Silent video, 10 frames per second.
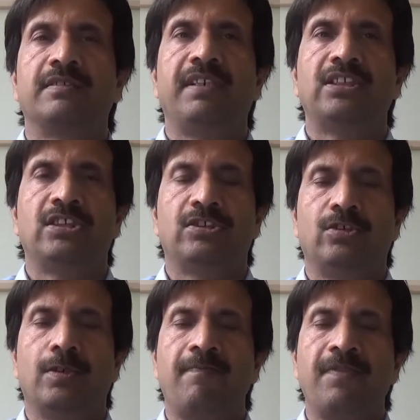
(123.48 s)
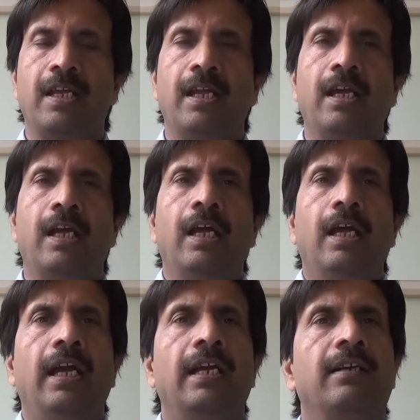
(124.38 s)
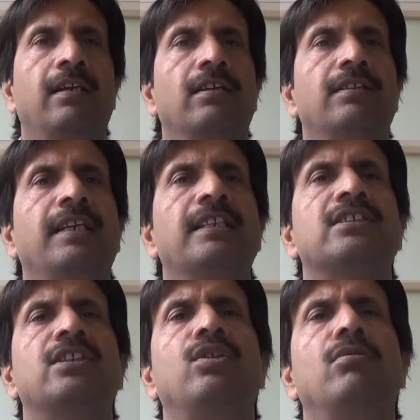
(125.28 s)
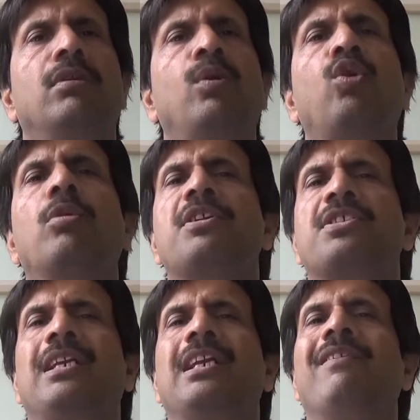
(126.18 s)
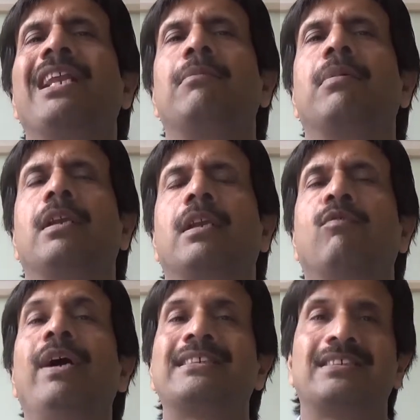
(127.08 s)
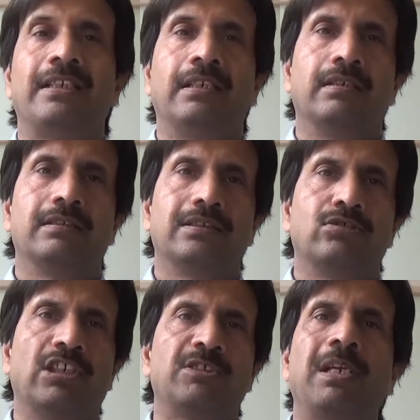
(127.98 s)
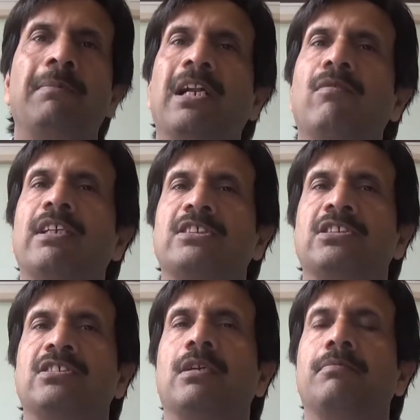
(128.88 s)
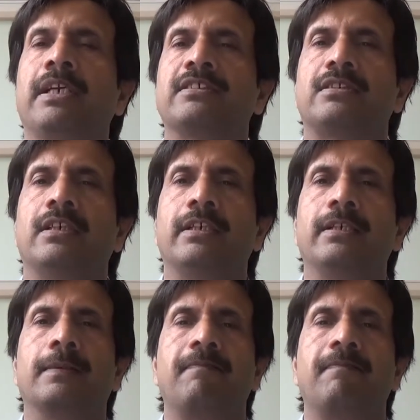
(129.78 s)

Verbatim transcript: infections, you know. And there is no commercially available vaccine, so experimental vaccines are being studied.